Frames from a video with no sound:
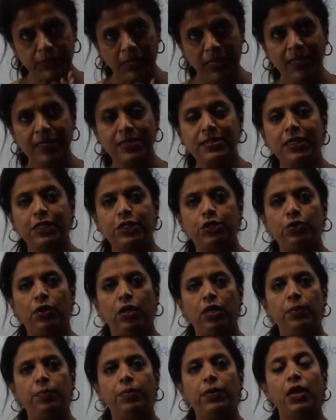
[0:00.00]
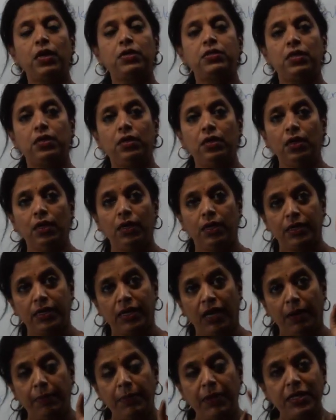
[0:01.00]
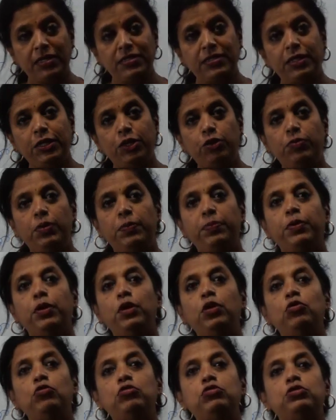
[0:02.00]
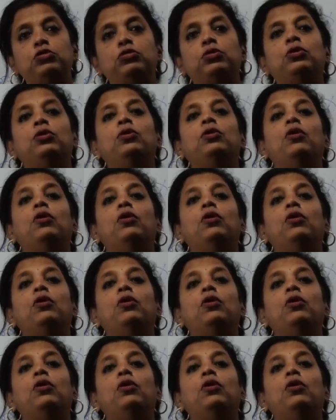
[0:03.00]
in sexual reproduction, gametes need to be produced,